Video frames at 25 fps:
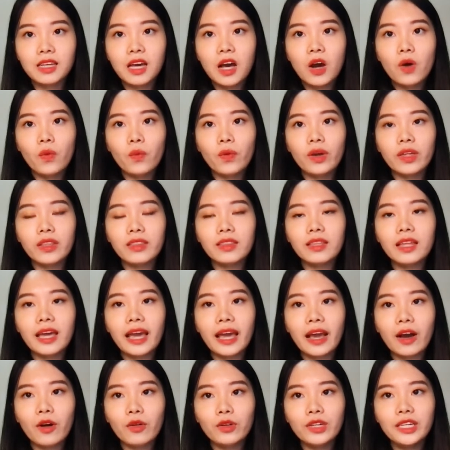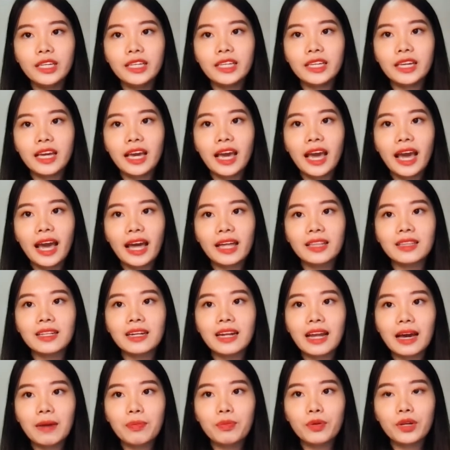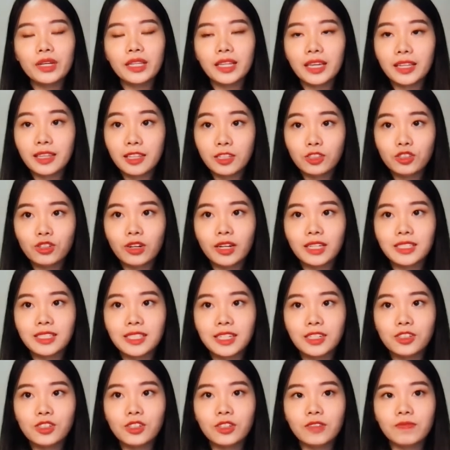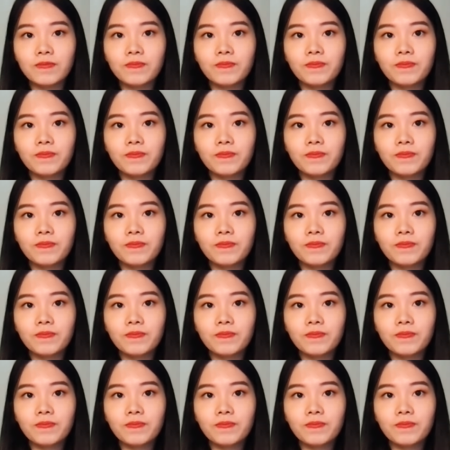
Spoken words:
with LE and the Laprid initialization.